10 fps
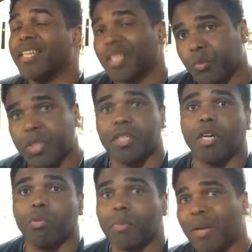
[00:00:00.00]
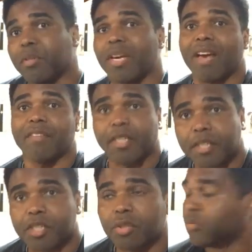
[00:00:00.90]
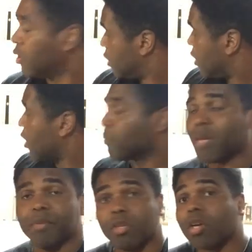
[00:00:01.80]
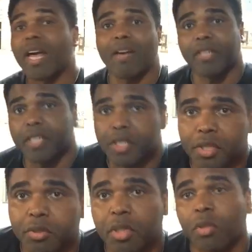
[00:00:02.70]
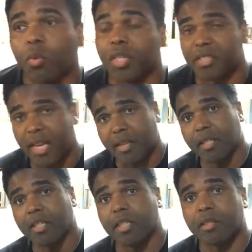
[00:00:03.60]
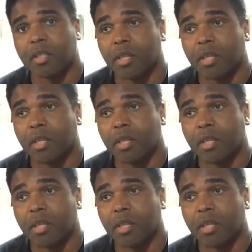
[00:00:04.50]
and then we know maybe you have an issue, or maybe you're going to have an issue with a standard hood.